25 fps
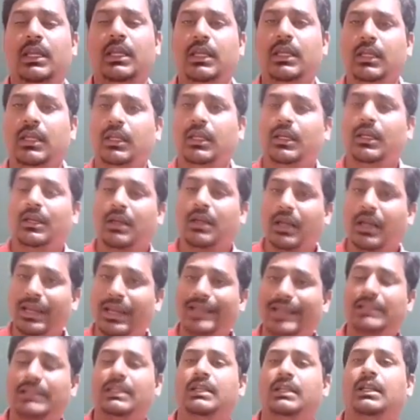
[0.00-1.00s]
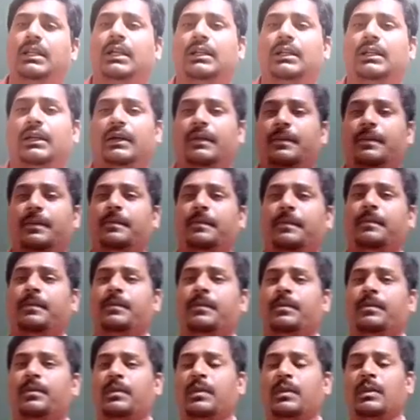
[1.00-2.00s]
collect the data,
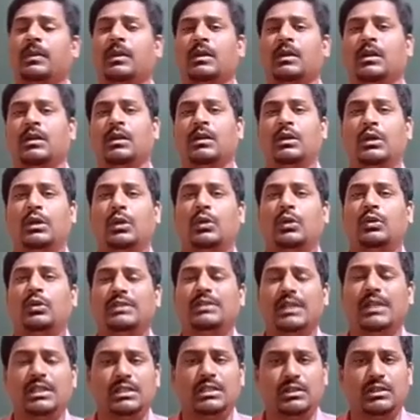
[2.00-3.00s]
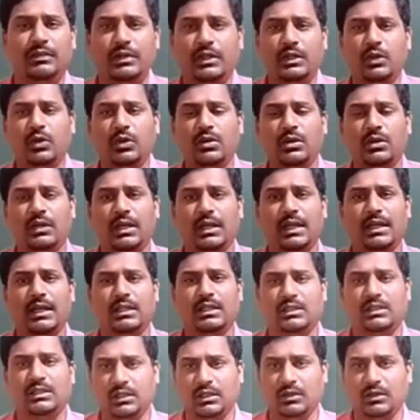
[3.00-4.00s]
Just we don't collect
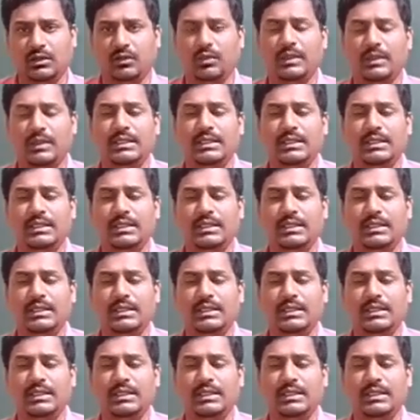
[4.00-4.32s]
one single